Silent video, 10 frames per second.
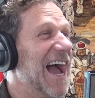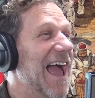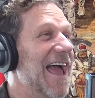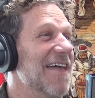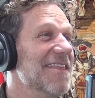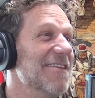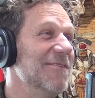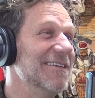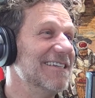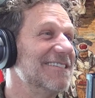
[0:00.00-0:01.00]
And then
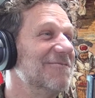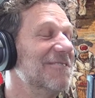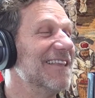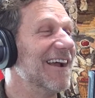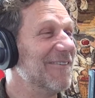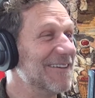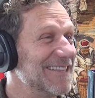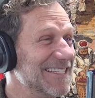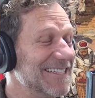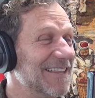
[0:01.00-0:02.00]
we just were there with
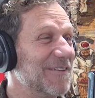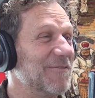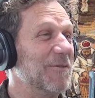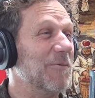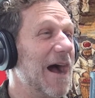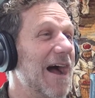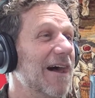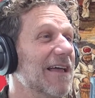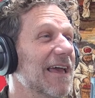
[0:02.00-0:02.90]
each other for a while,